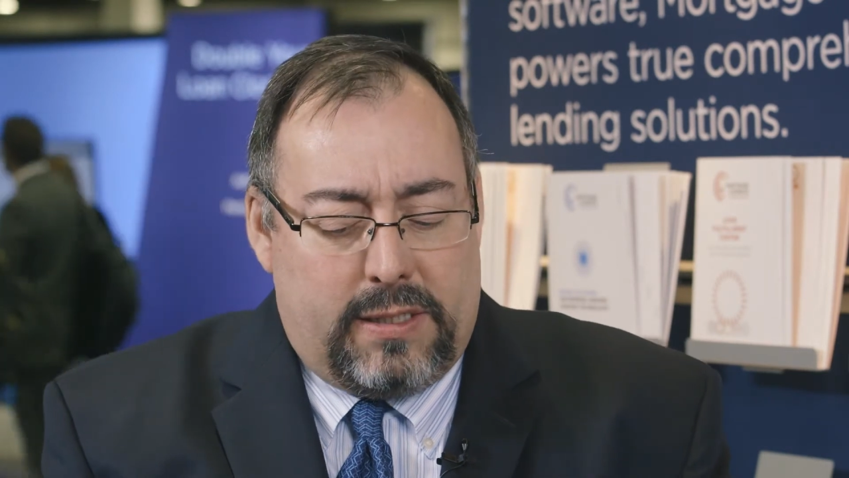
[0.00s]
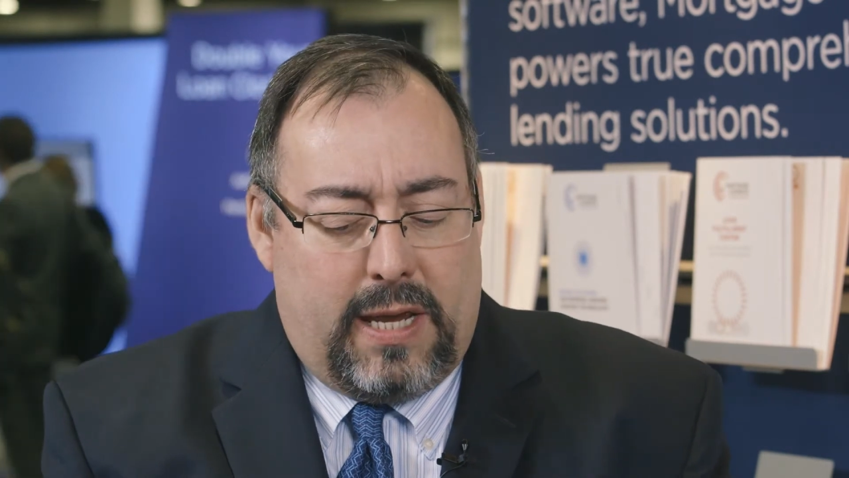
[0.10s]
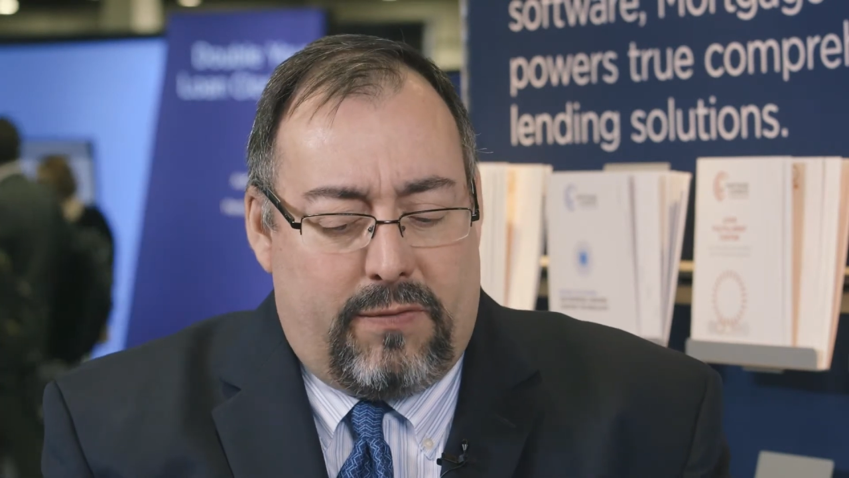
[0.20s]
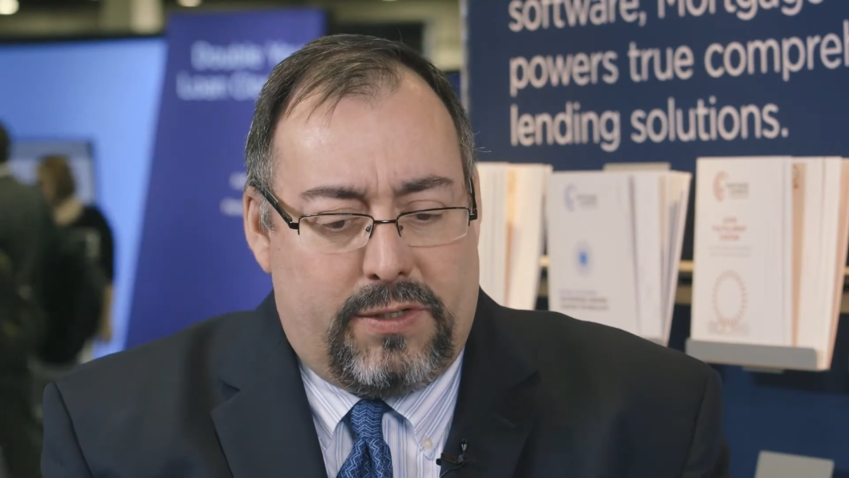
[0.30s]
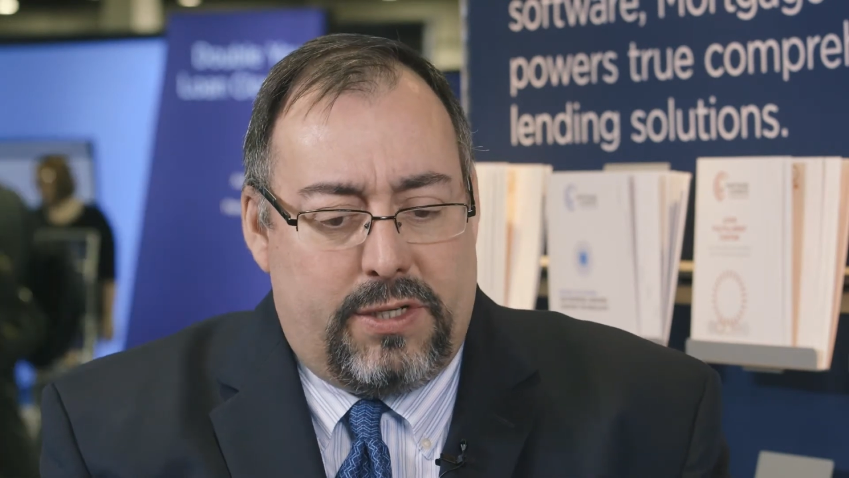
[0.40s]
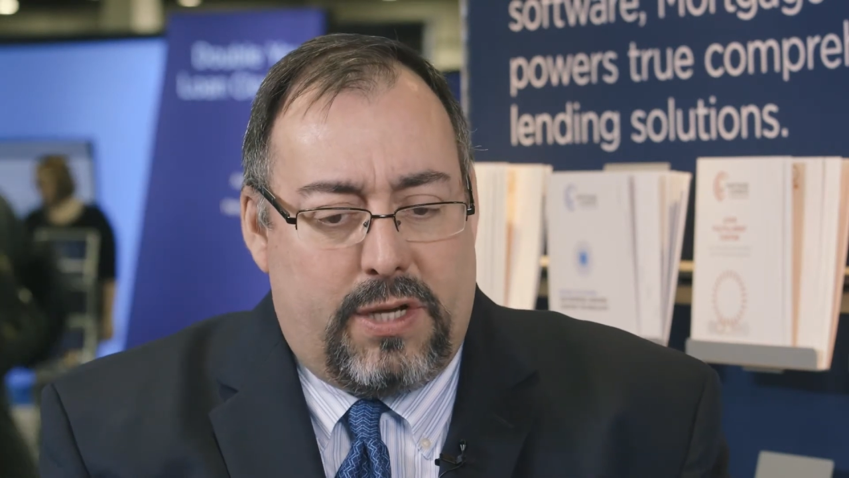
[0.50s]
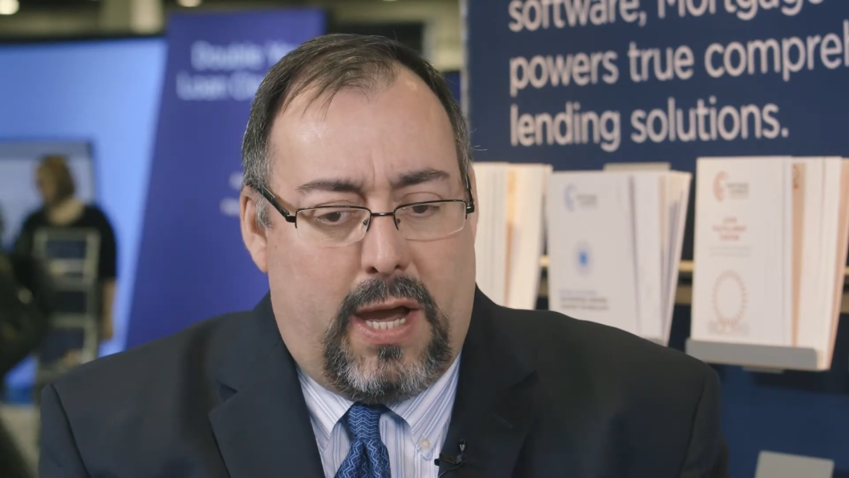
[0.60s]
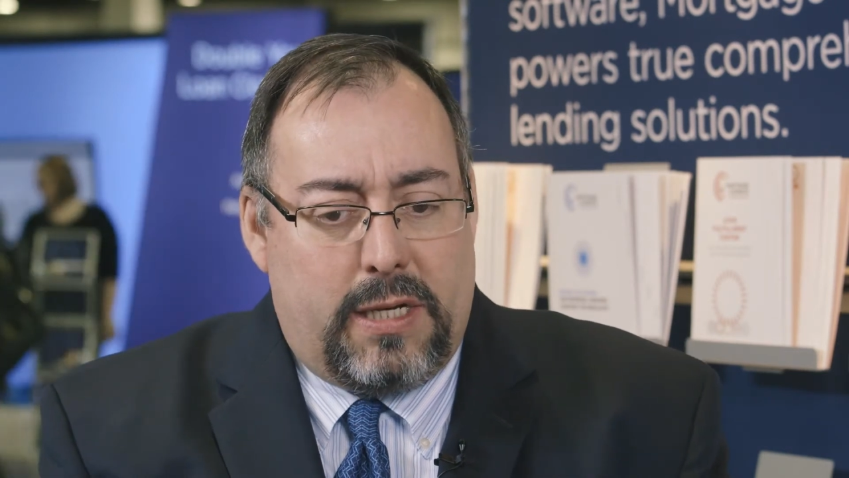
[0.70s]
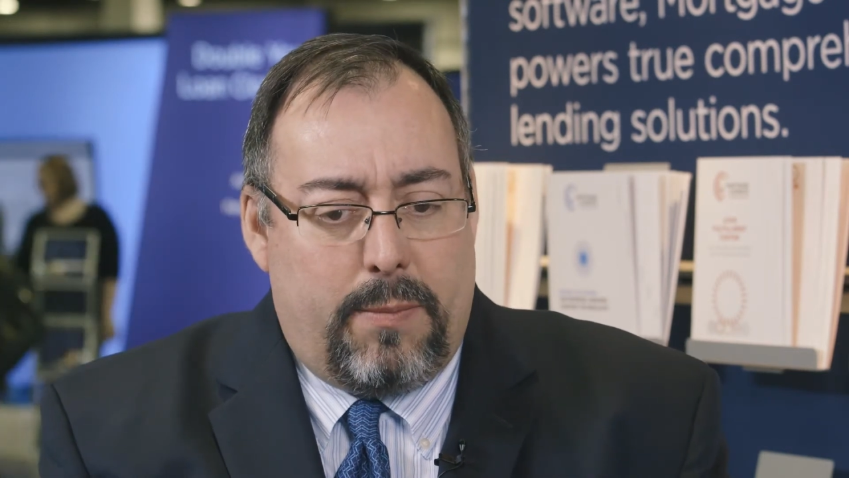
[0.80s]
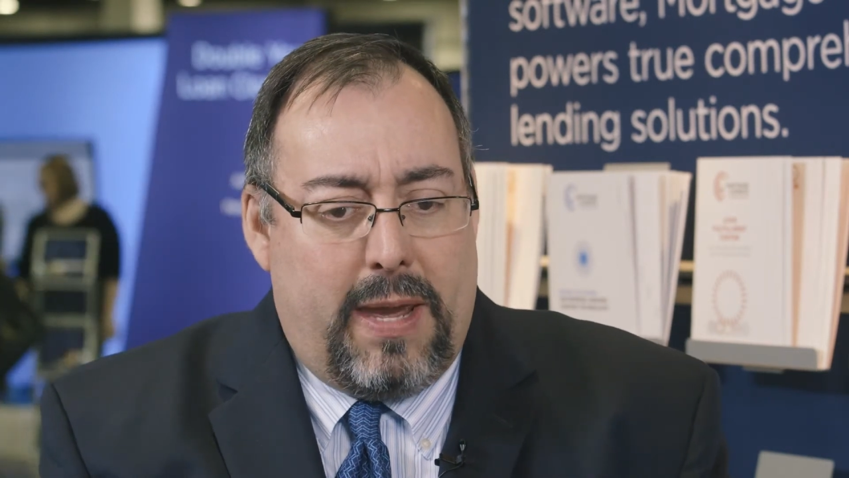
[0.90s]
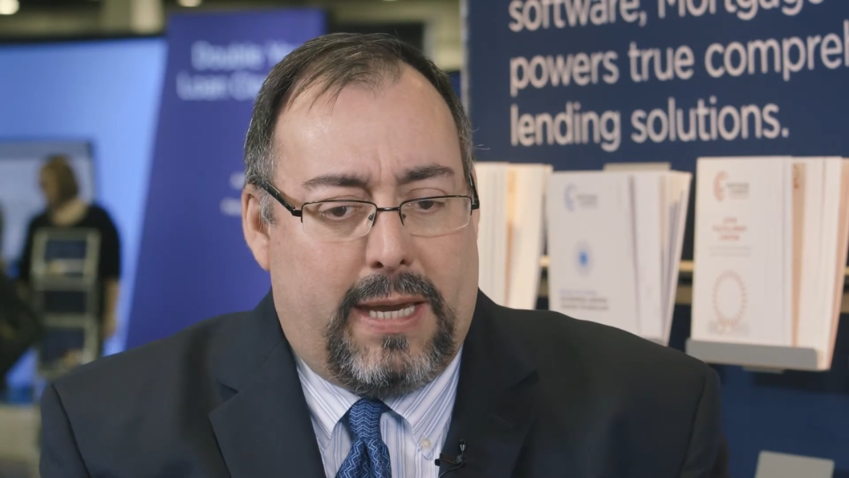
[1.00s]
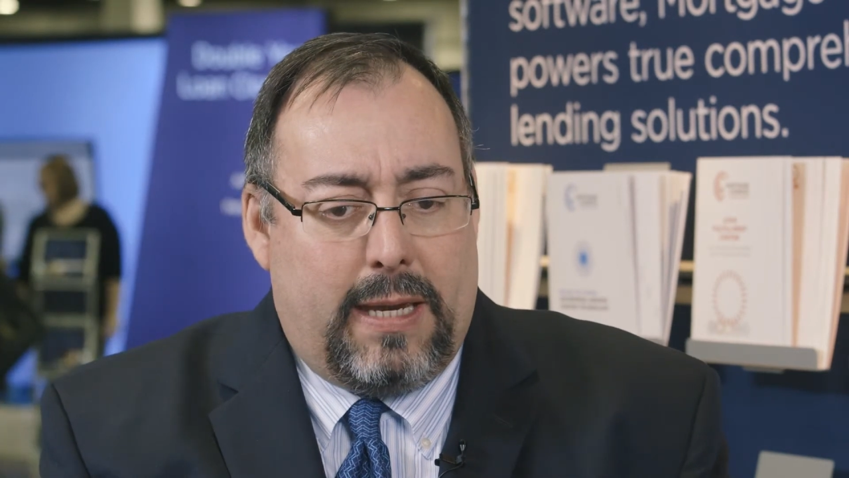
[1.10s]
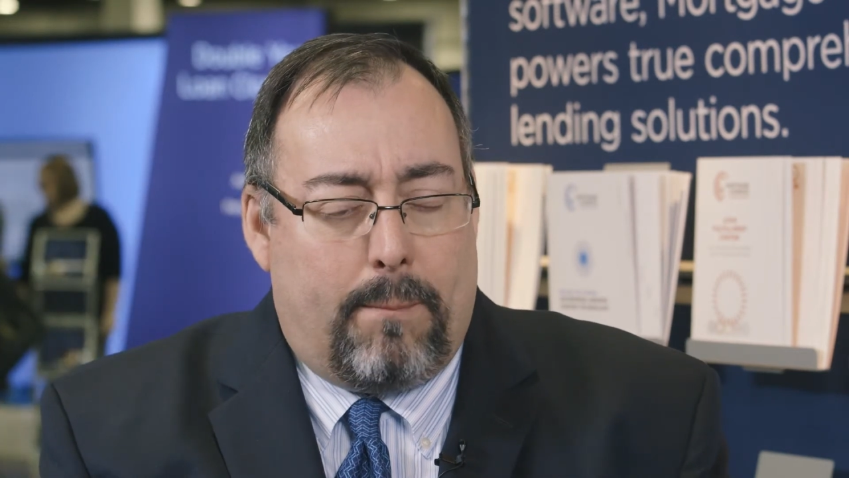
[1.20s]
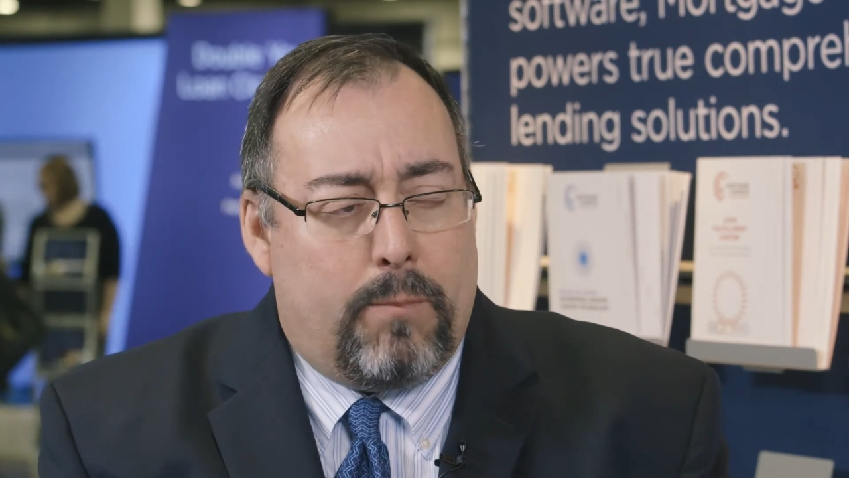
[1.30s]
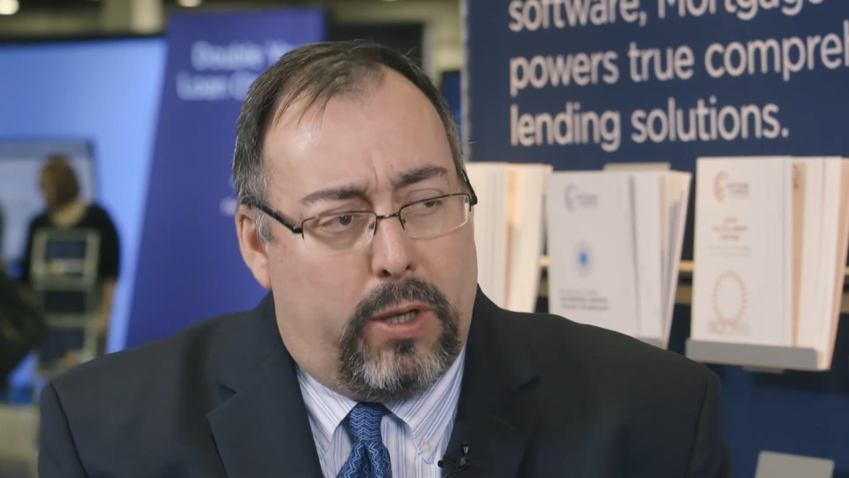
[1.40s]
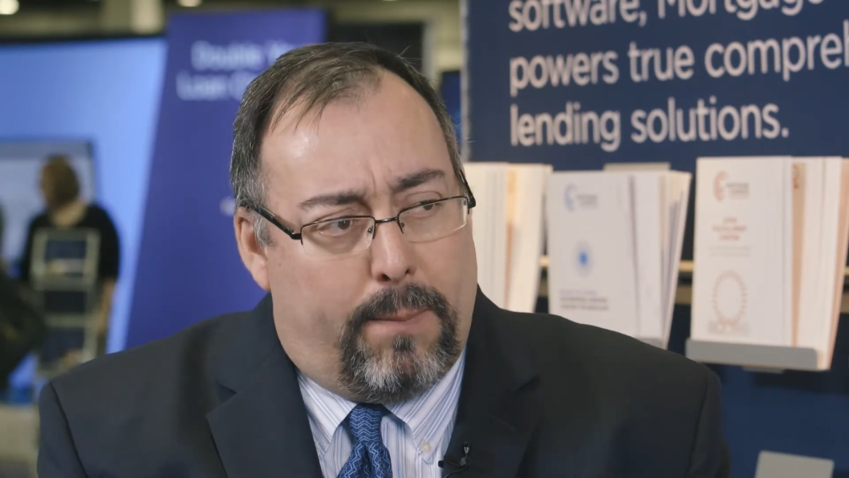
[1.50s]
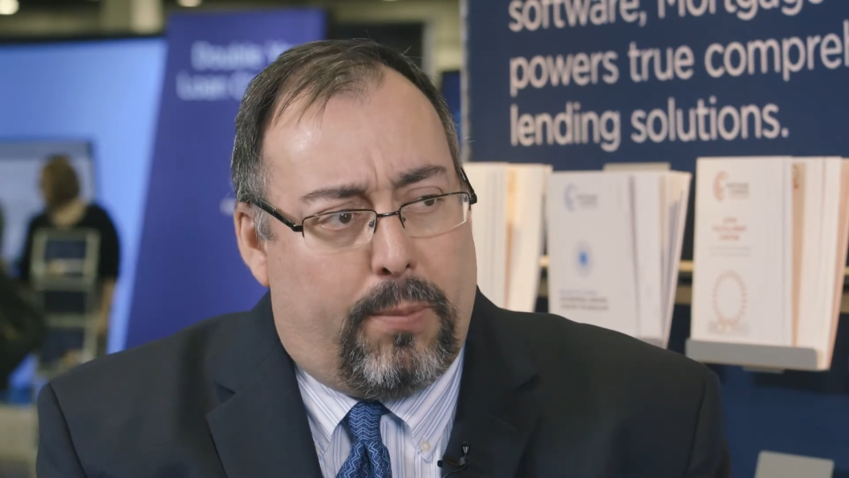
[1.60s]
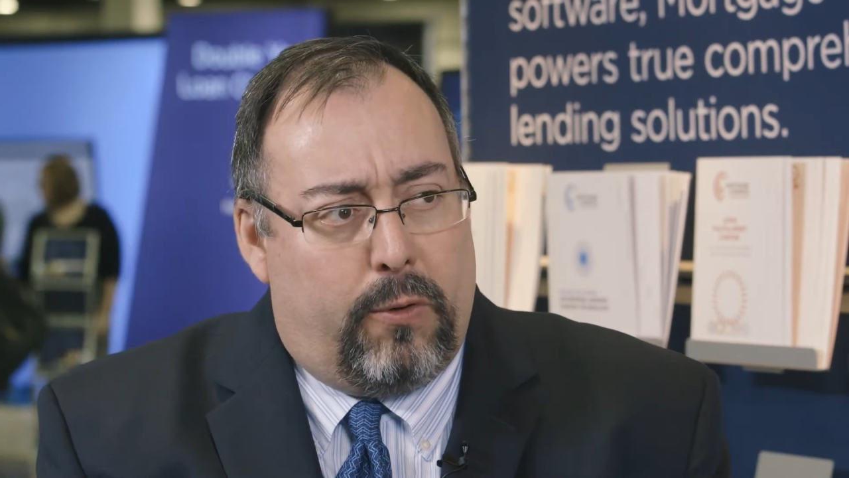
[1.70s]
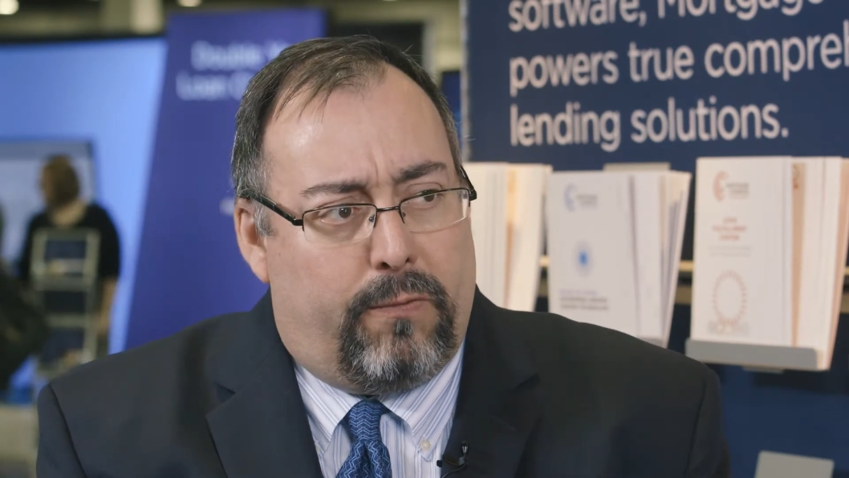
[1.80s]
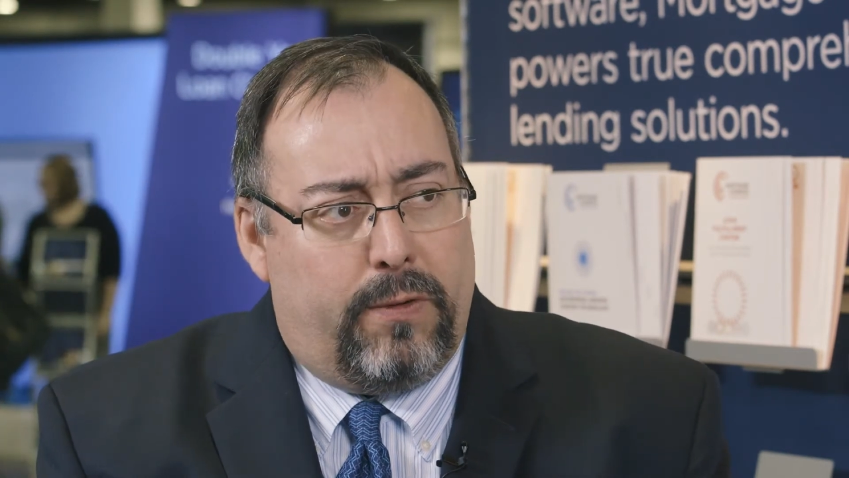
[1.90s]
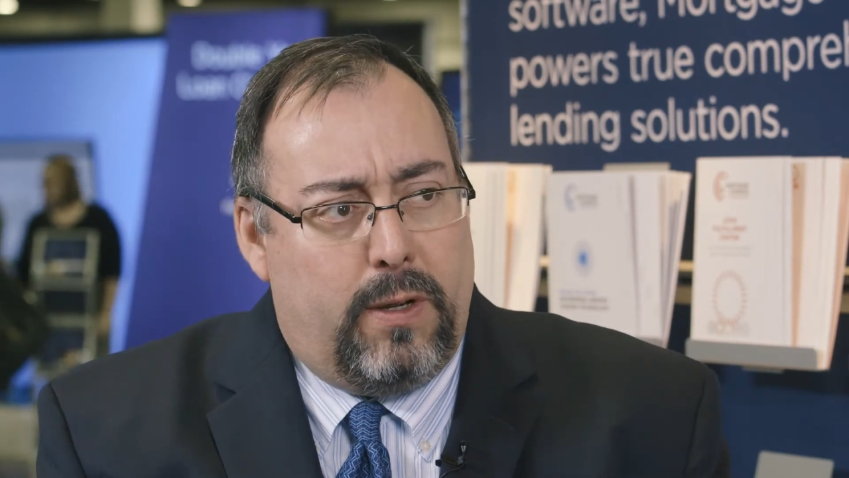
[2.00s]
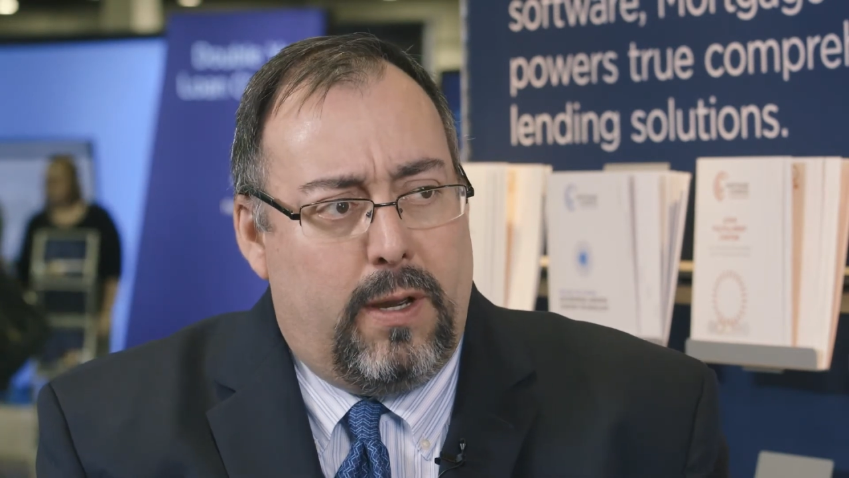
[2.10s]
staff is designed to make it bulletproof.